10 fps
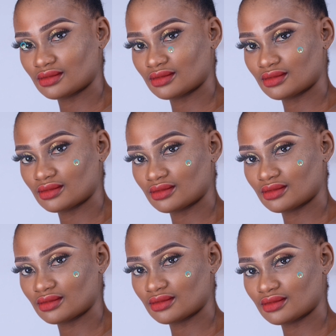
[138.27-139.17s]

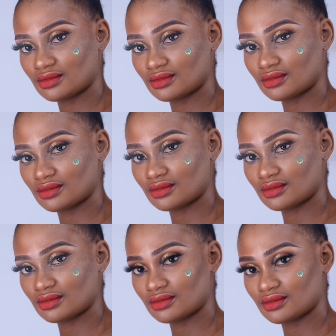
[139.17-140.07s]

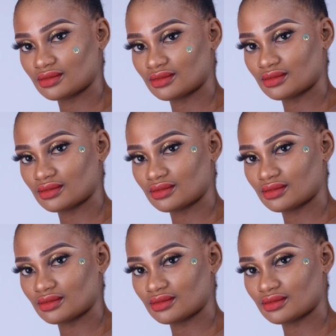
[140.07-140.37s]
(silence)